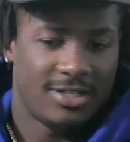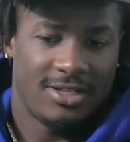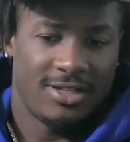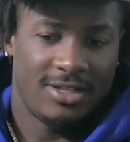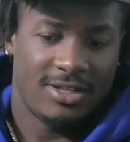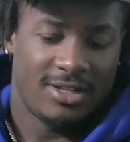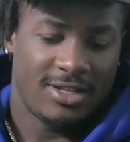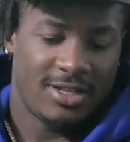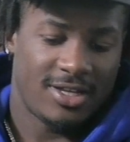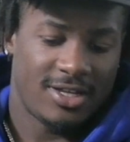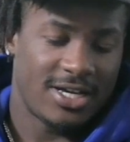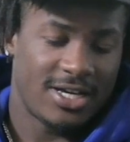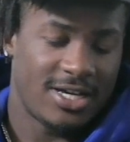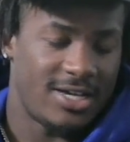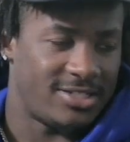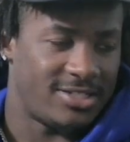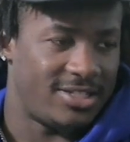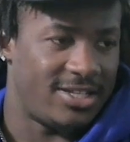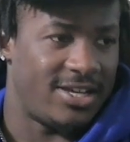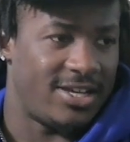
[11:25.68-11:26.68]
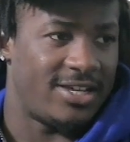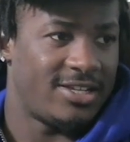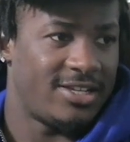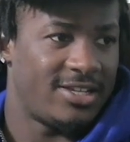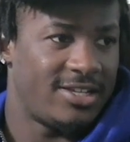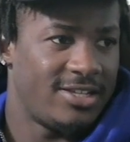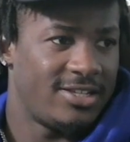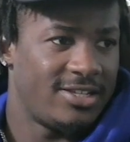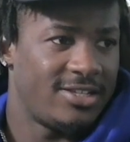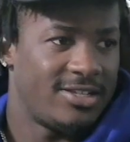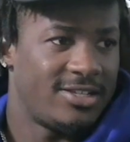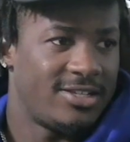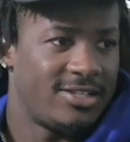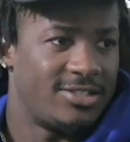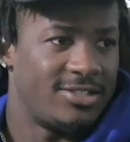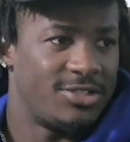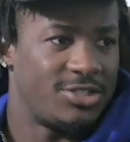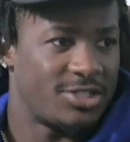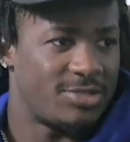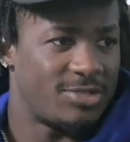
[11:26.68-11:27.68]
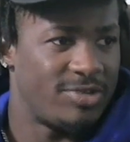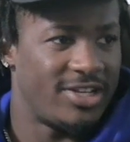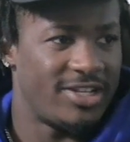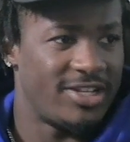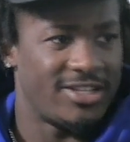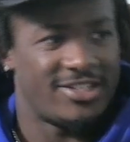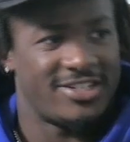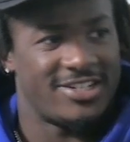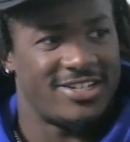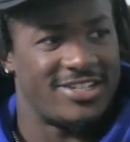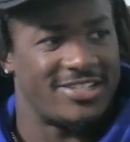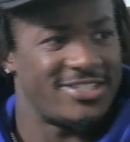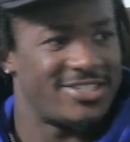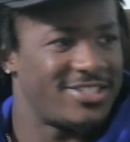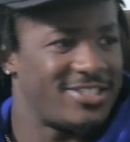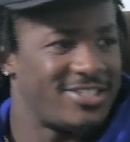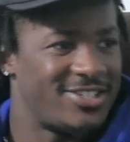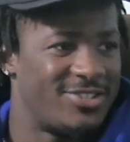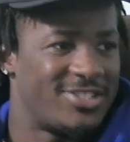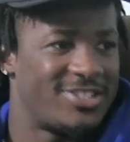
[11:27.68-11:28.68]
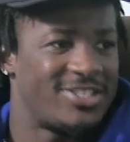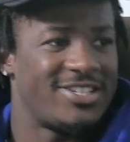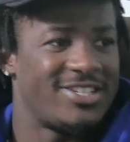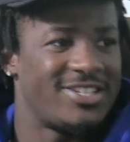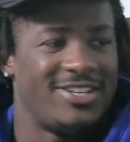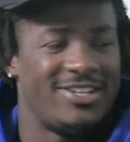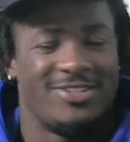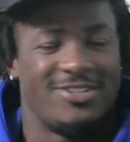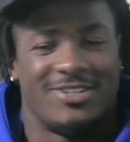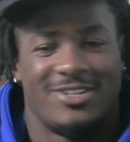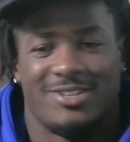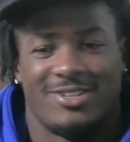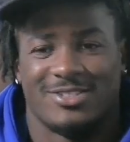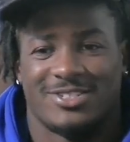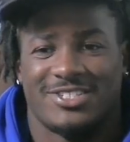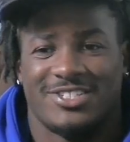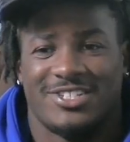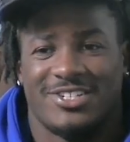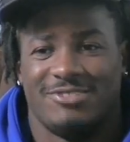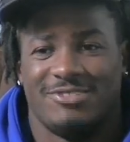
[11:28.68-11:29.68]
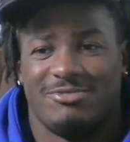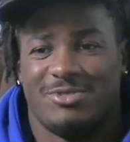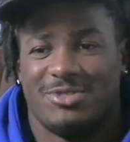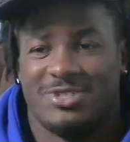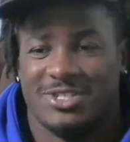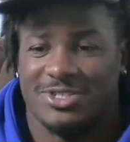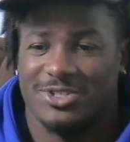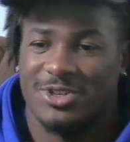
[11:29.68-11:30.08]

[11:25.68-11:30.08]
the guys that just made the cuts on the mm-hmm. team. You mm-hmm. know what I'm saying? You just right.